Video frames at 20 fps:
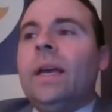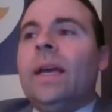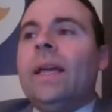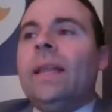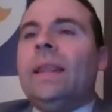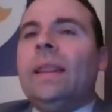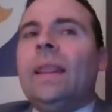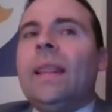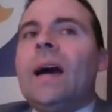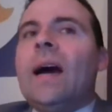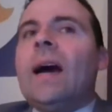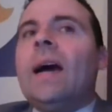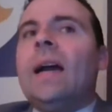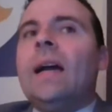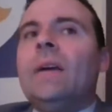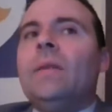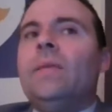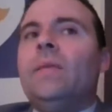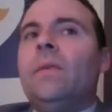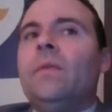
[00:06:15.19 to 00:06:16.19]
in
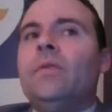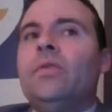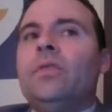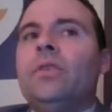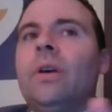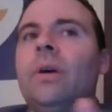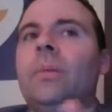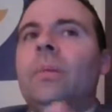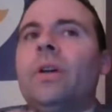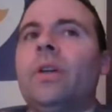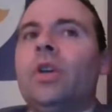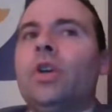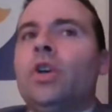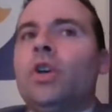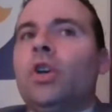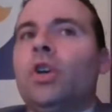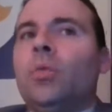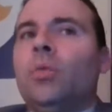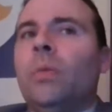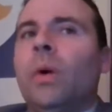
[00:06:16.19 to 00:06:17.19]
life, some of
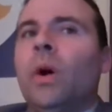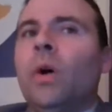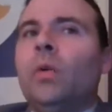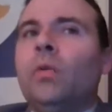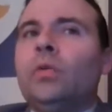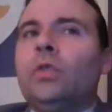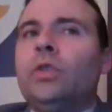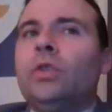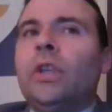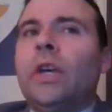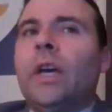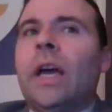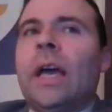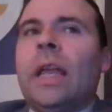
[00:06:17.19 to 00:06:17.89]
your most,